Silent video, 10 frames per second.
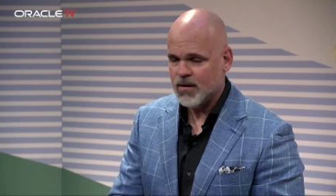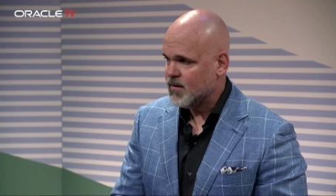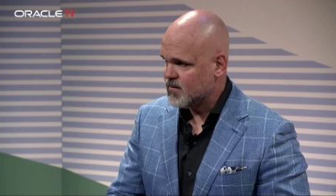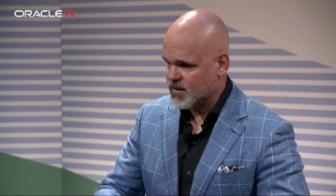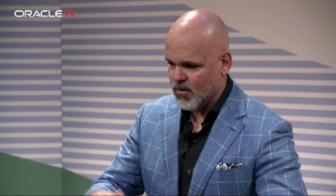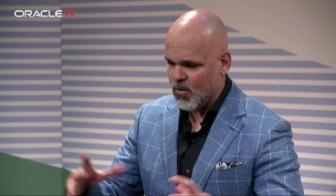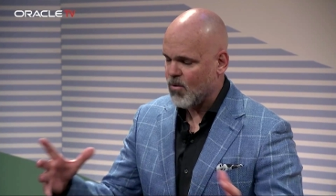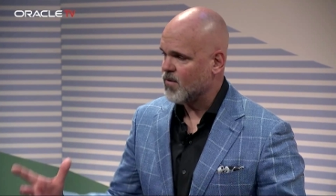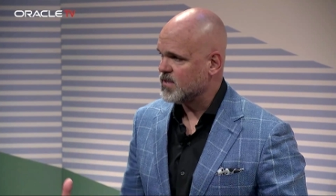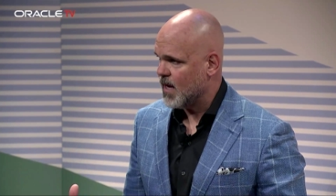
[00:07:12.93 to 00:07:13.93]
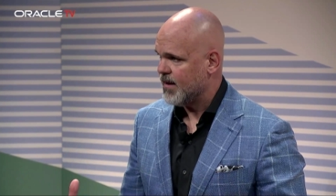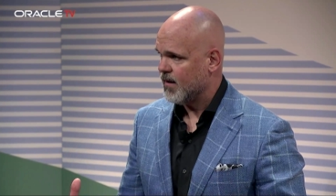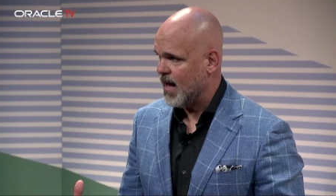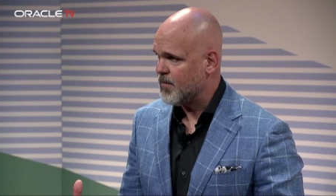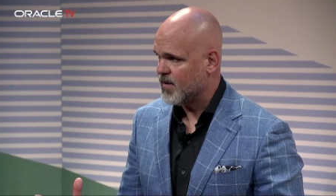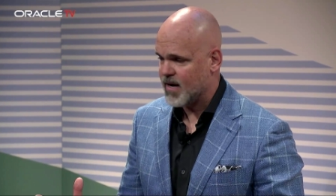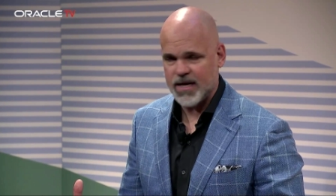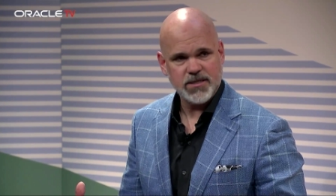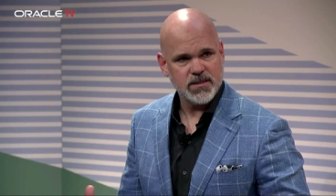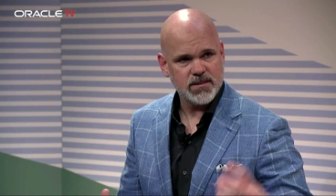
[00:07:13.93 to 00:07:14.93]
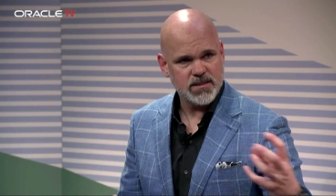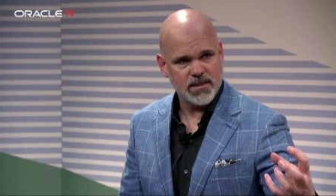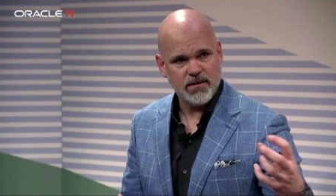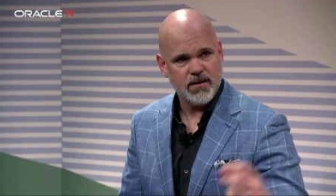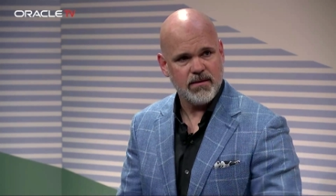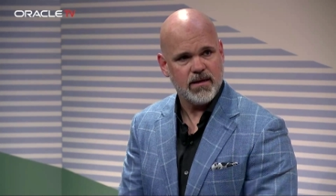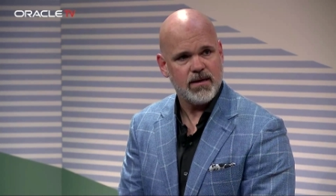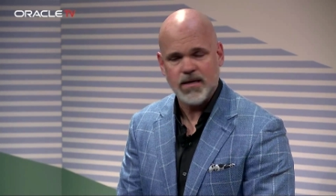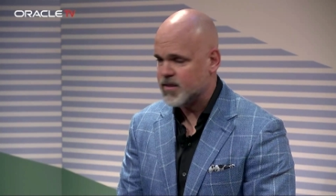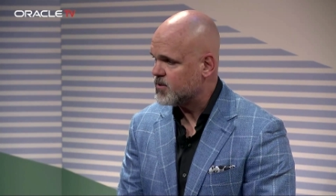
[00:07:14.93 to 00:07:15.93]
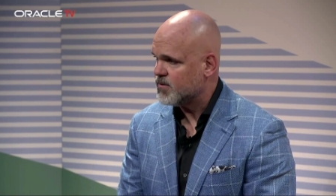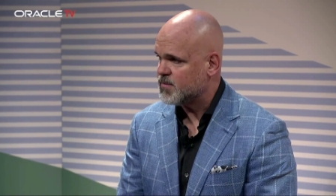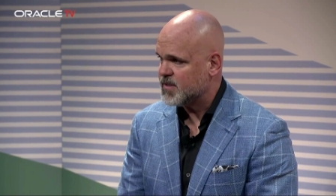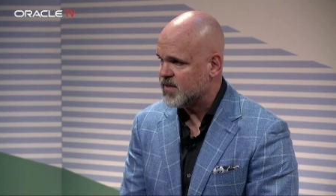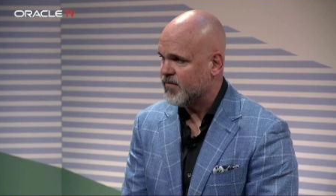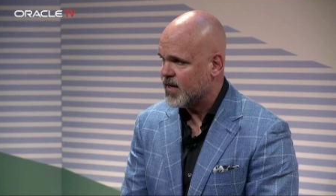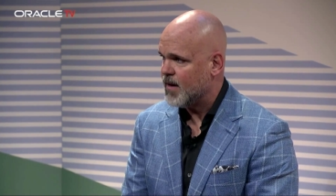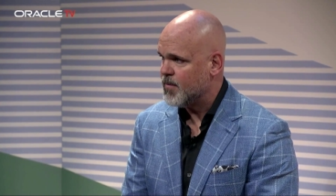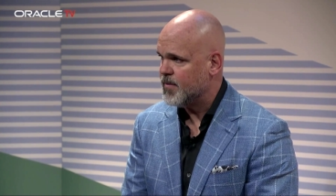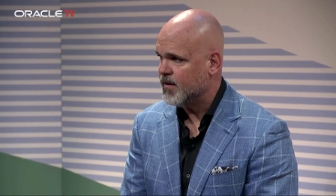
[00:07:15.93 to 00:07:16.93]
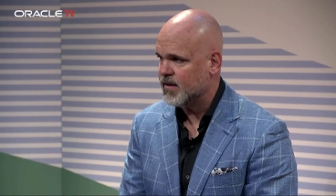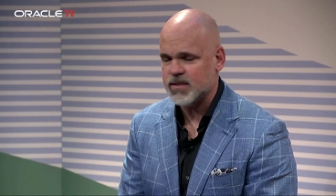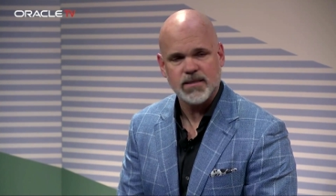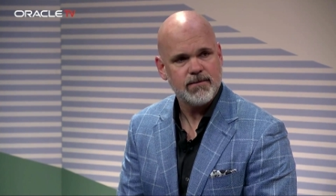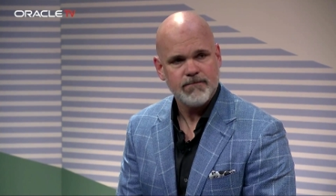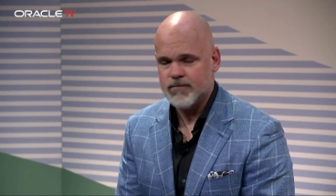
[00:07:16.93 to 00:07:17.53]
to the horizontal applications to then the industry specific capability. We saw some